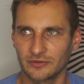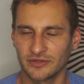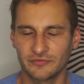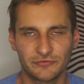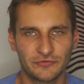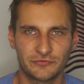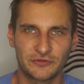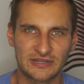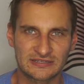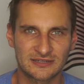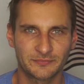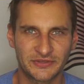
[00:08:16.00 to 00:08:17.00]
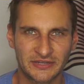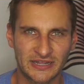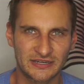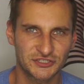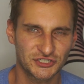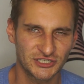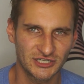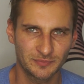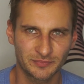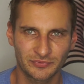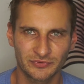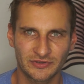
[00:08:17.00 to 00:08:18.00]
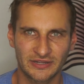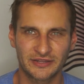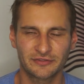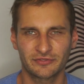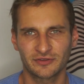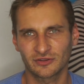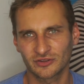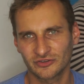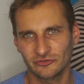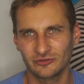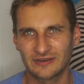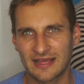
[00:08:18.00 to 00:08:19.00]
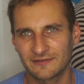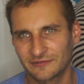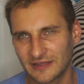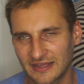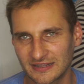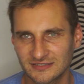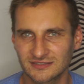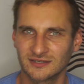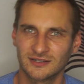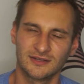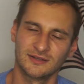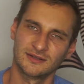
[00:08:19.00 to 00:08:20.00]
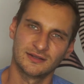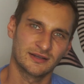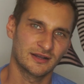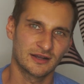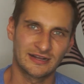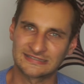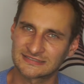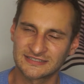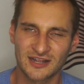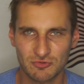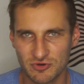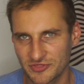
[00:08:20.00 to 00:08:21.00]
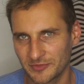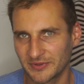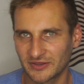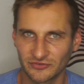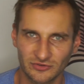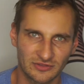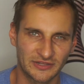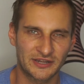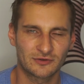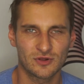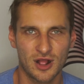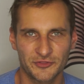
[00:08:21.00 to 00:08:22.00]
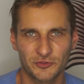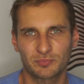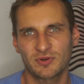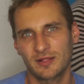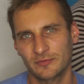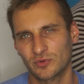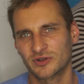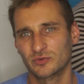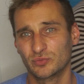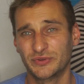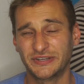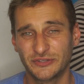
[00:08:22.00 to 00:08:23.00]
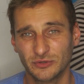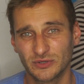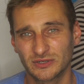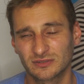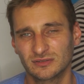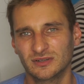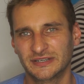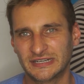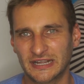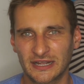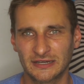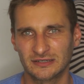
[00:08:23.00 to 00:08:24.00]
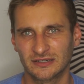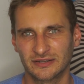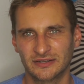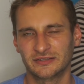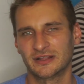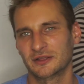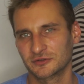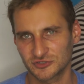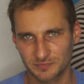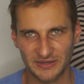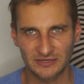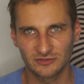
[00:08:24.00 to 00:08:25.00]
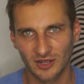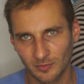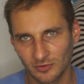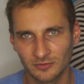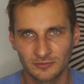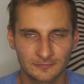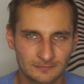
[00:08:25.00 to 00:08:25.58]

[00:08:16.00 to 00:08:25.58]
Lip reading: if you get something kind of cheap and you think you're going to do it half-assed, it's not worth it, because later on you'll probably want to redo it again, and then now you just pay double.